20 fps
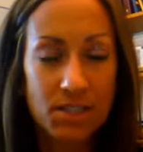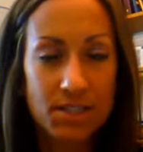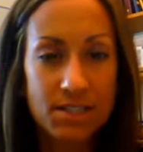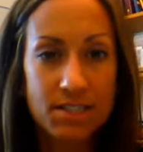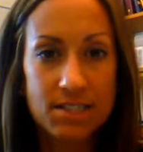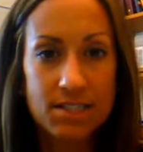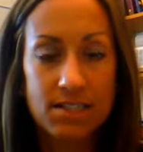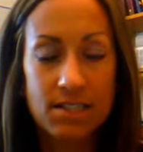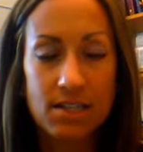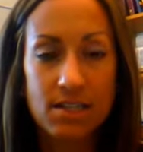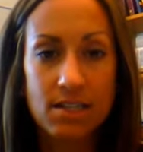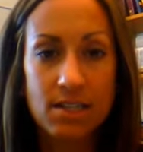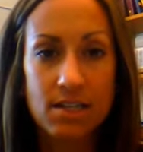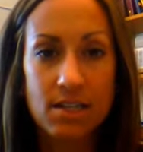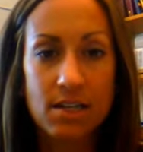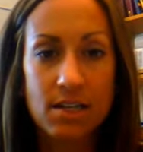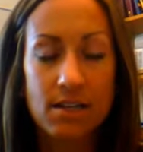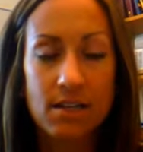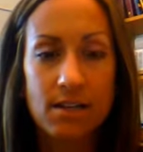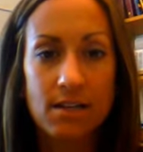This is
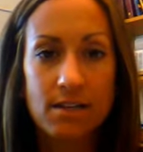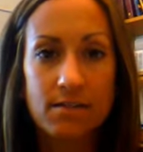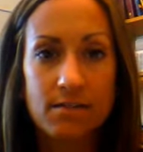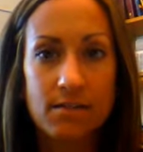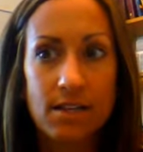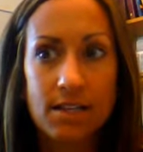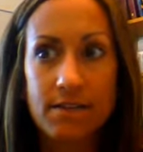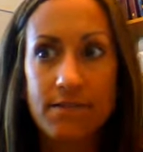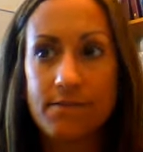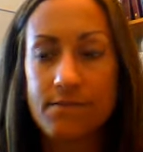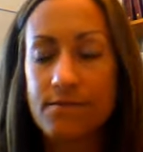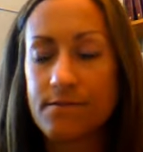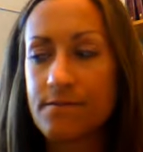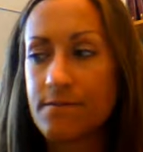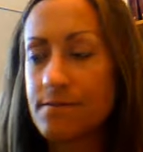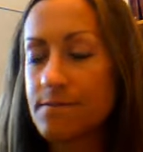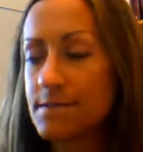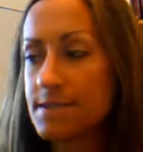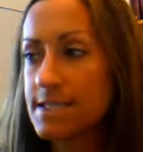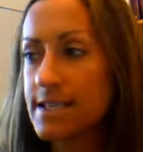a
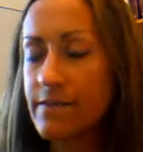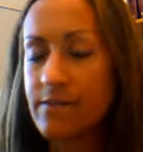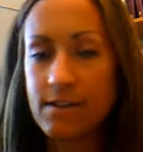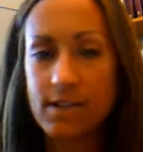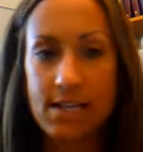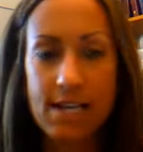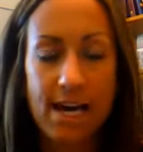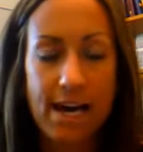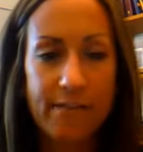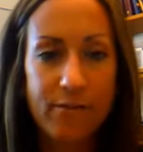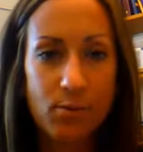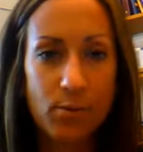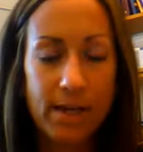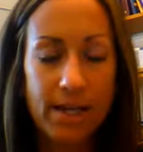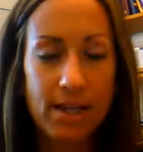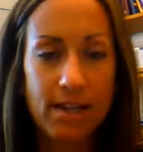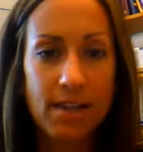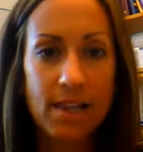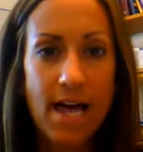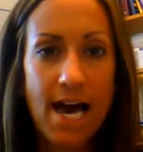
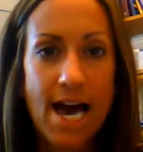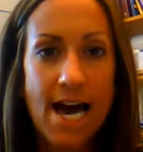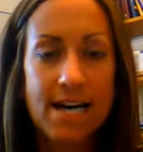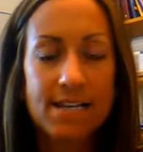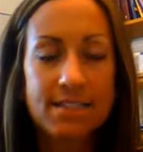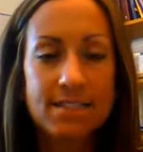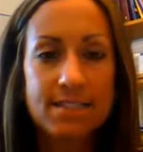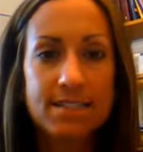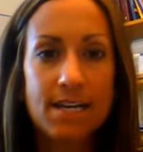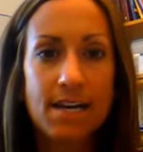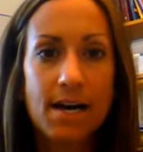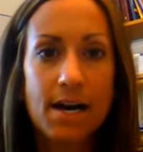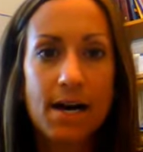7.5-week class.